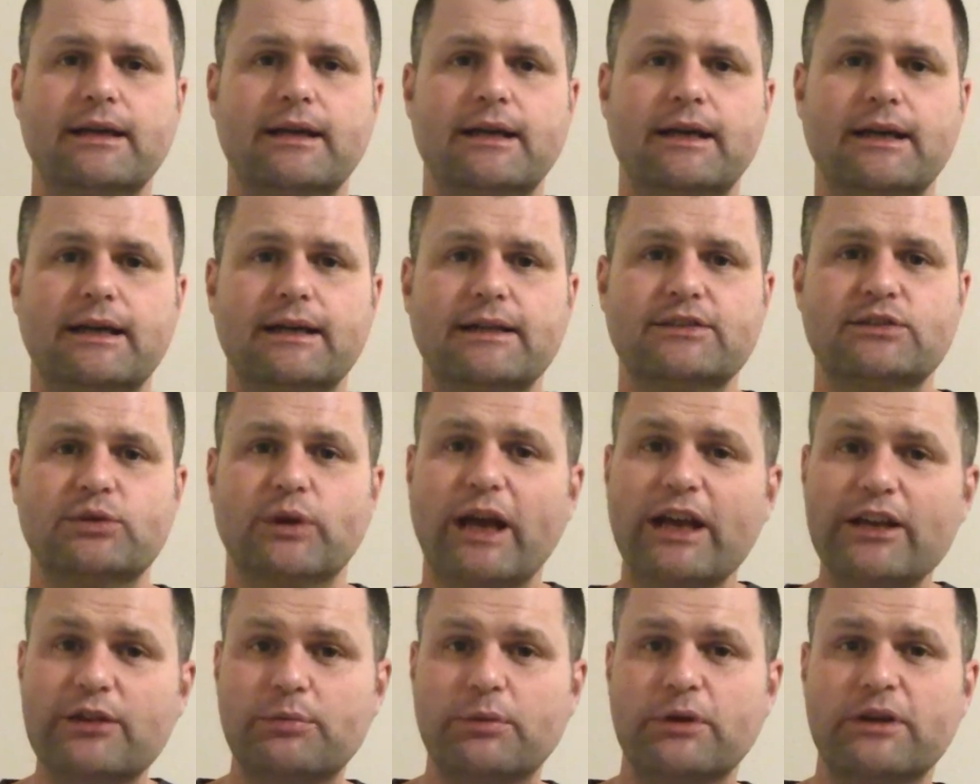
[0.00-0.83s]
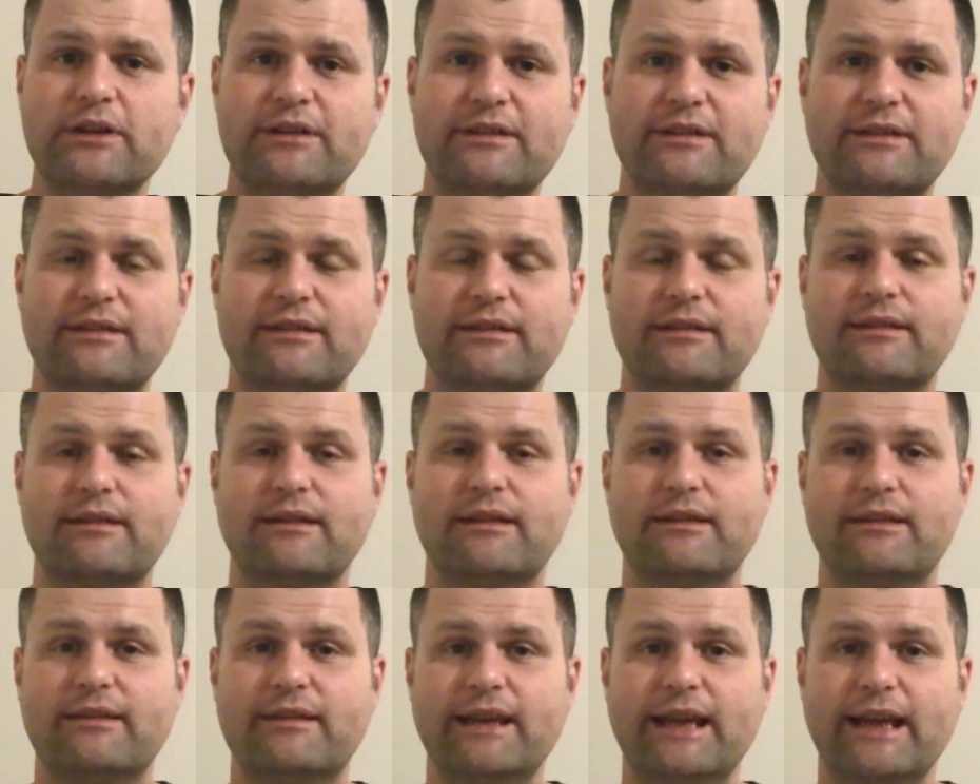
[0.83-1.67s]
So experts
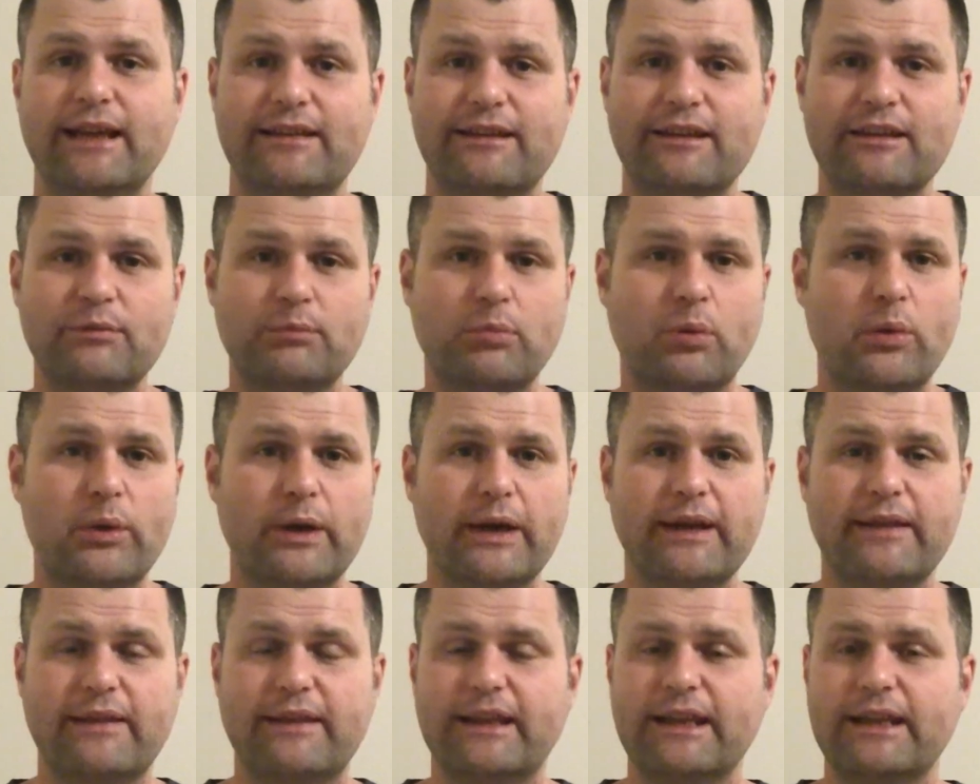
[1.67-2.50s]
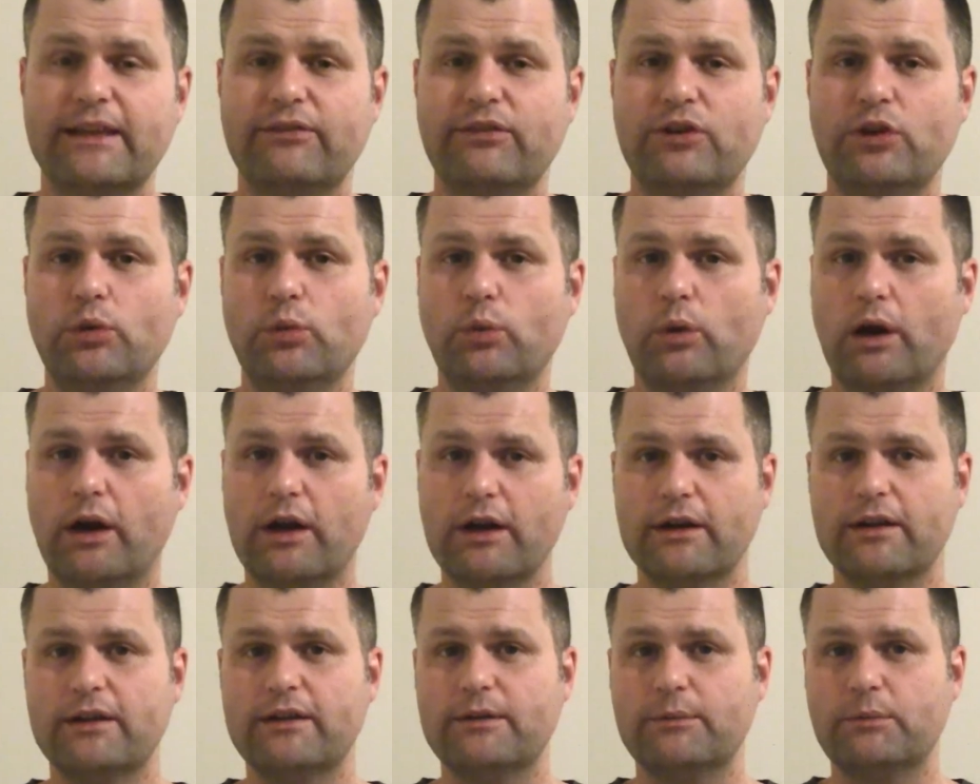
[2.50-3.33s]
say at this point that if you
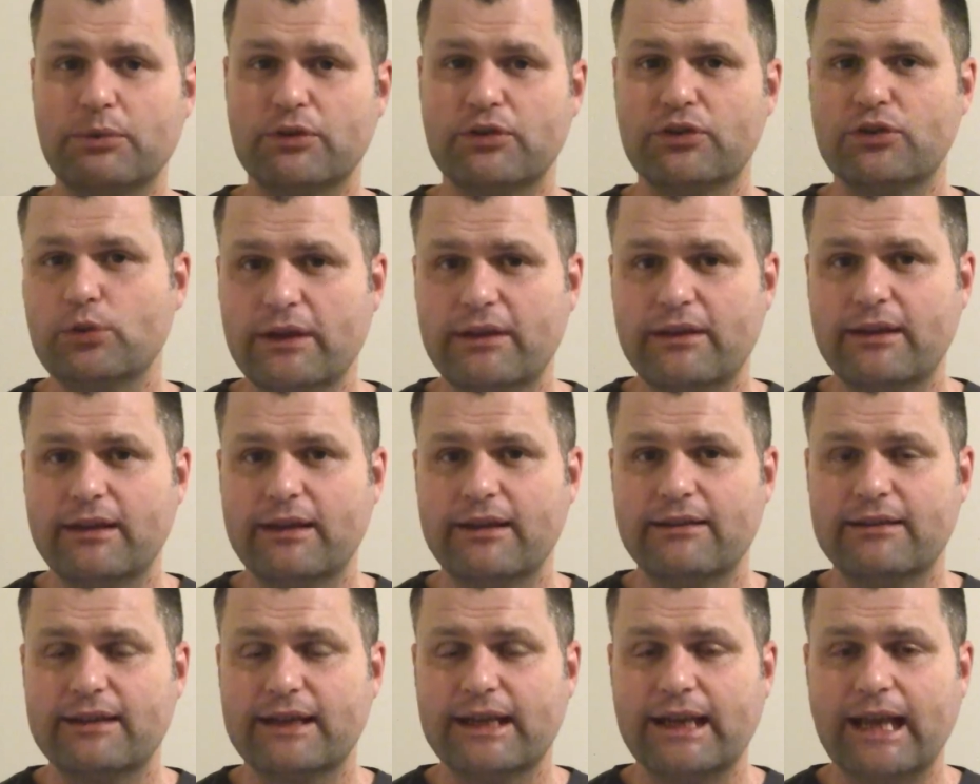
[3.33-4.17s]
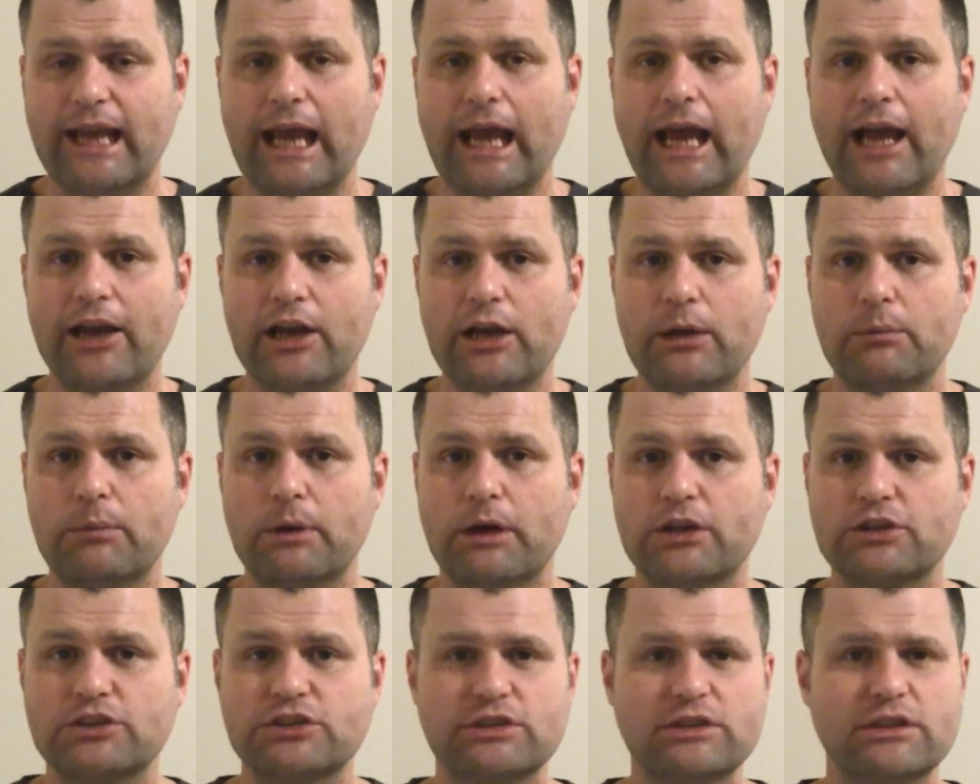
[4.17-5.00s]
wanted to pursue things like
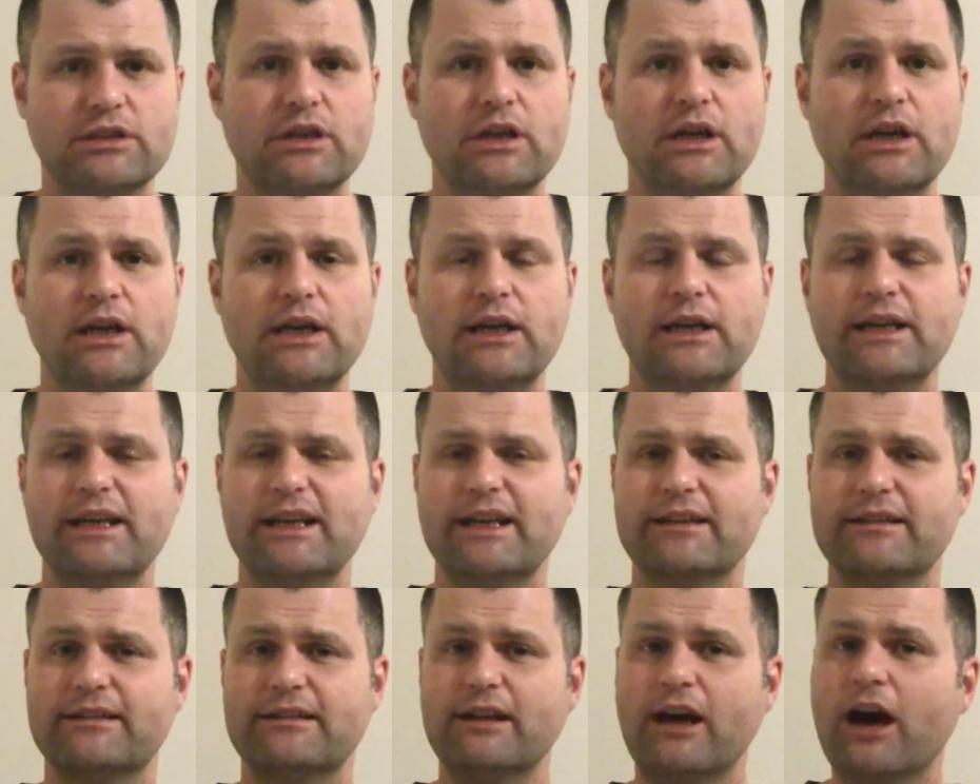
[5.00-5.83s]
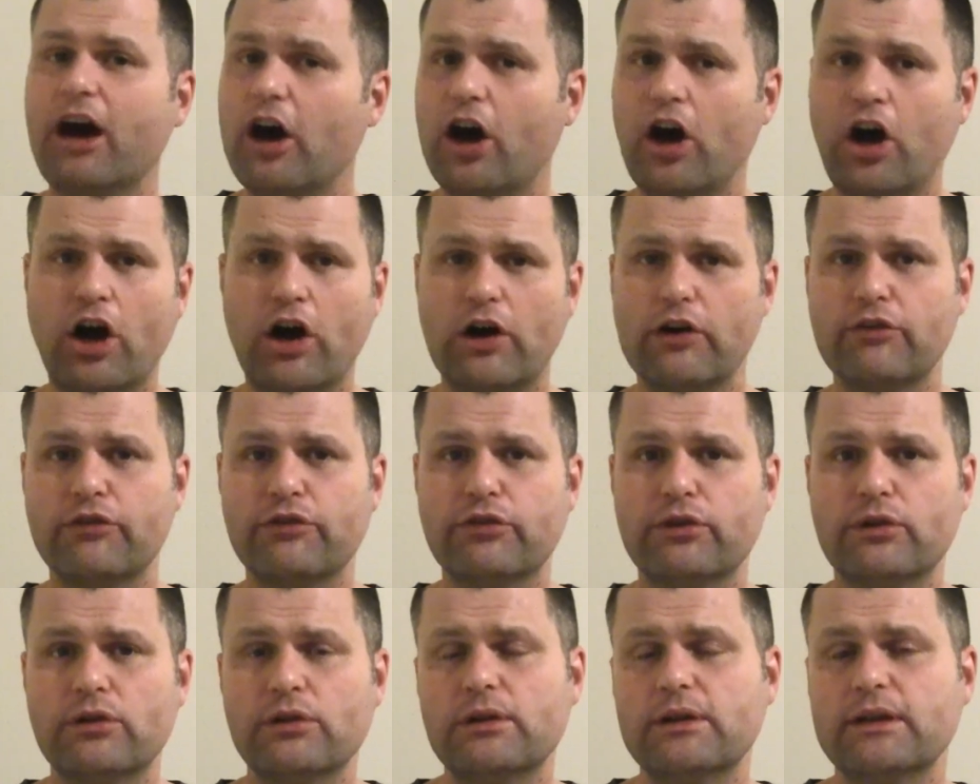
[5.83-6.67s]
acupuncture, is not
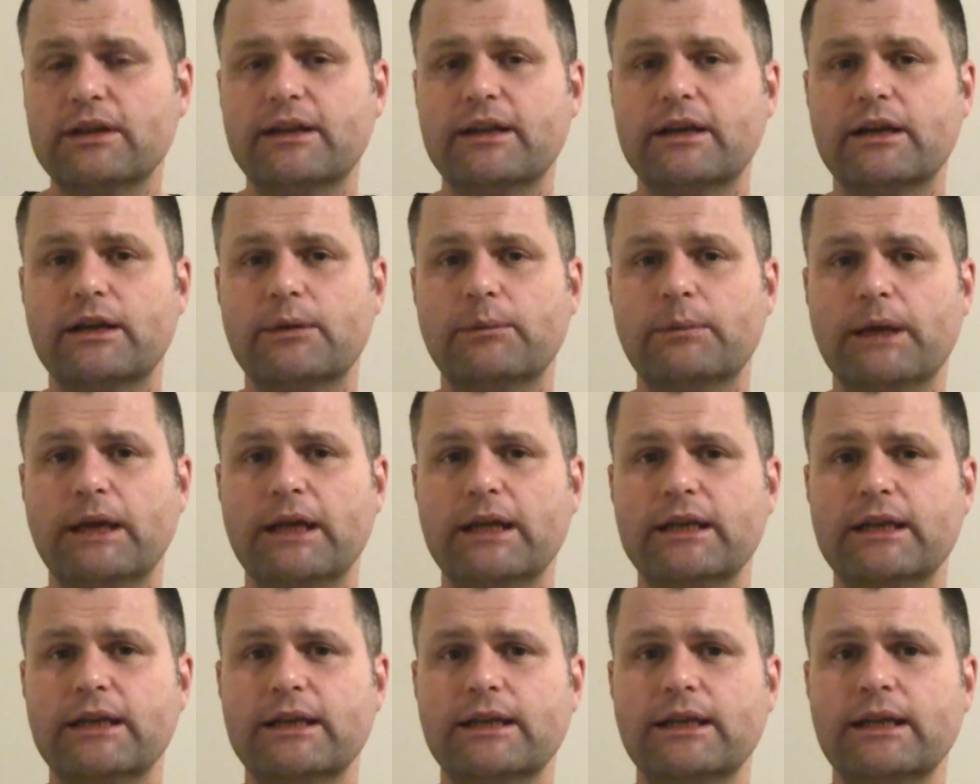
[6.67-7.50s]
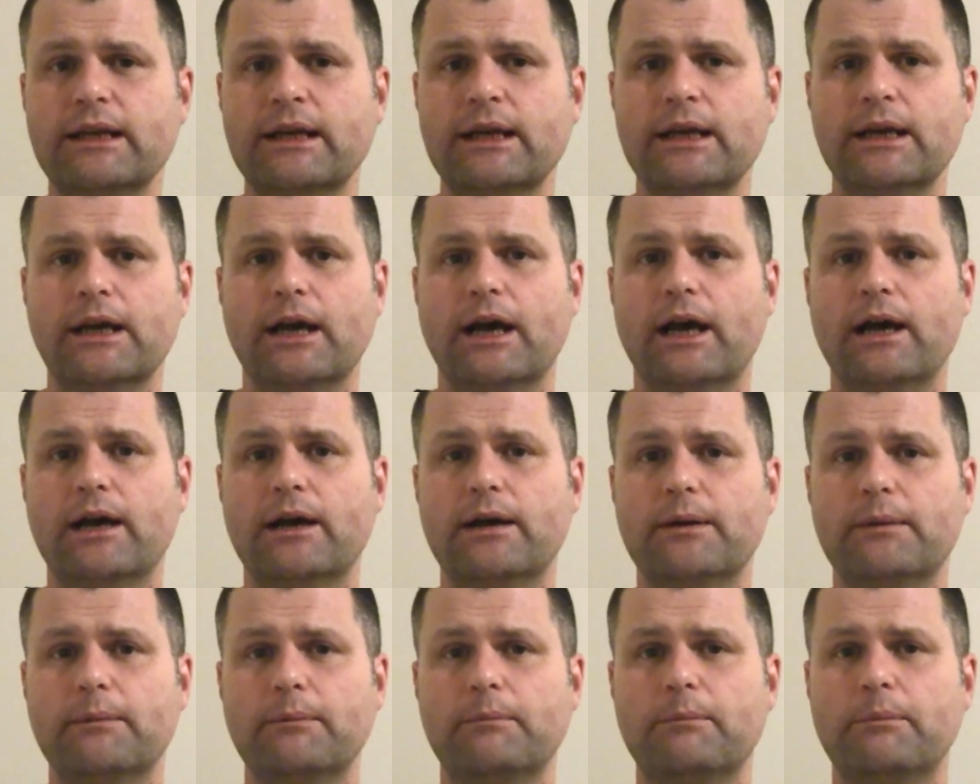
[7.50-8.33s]
harmful in their opinion,
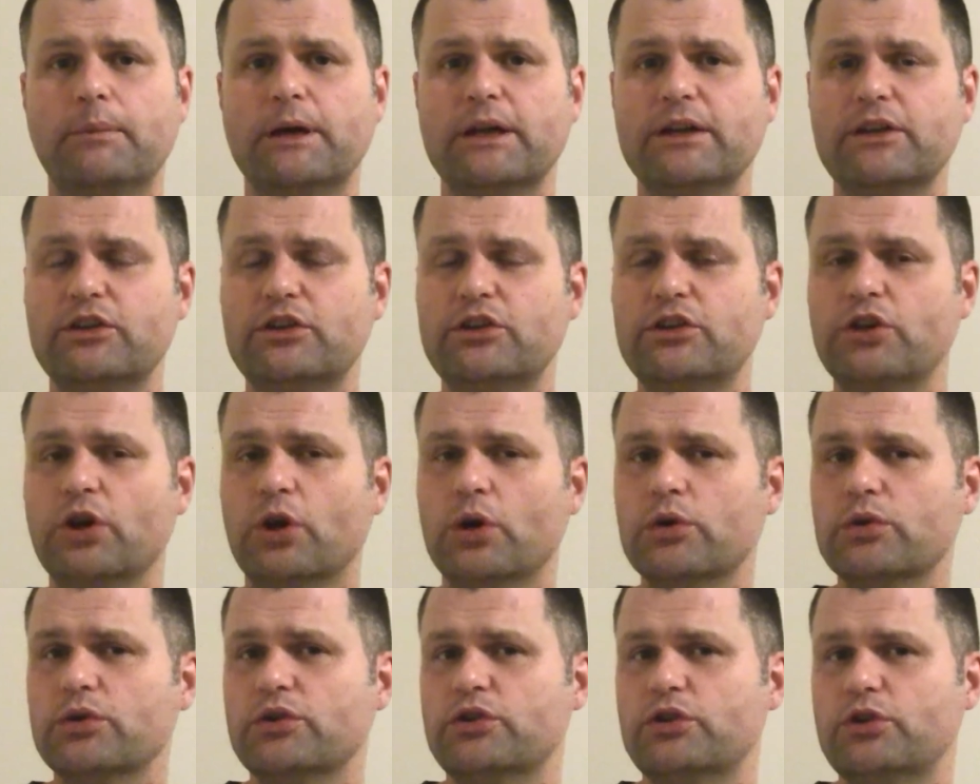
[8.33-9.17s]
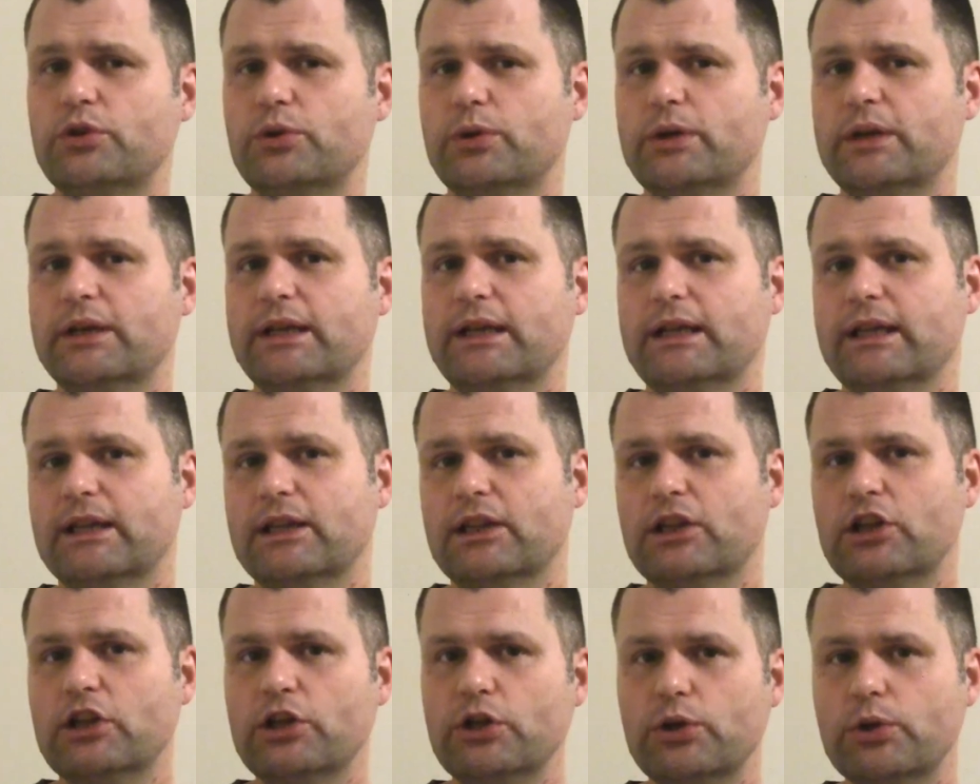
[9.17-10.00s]
but don't do it
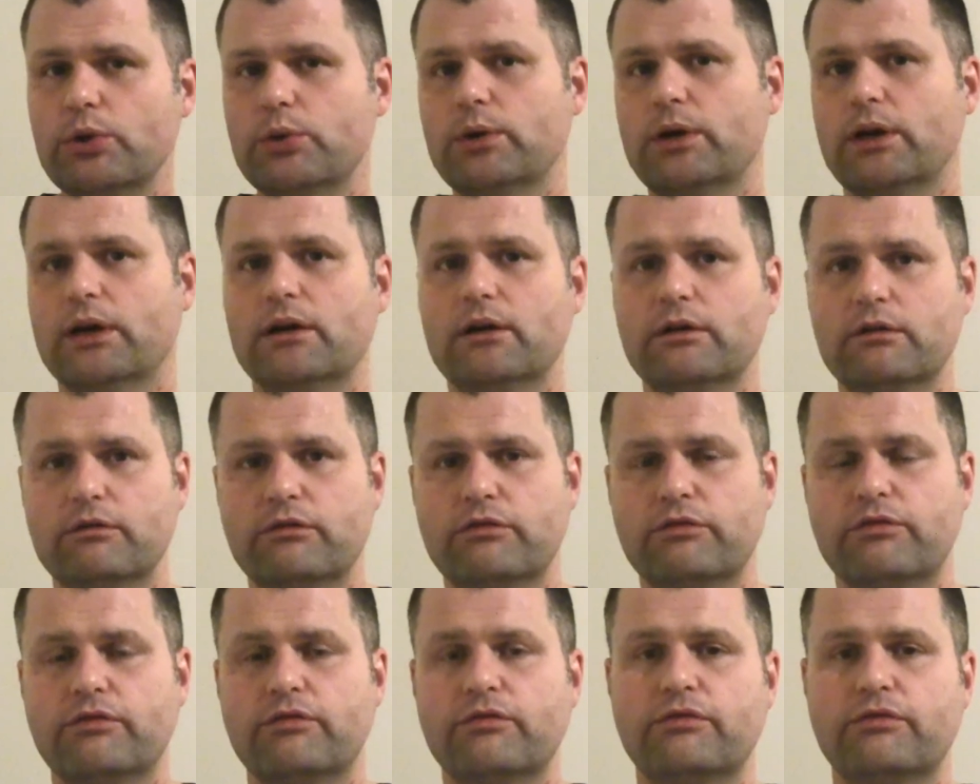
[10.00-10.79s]
in lieu of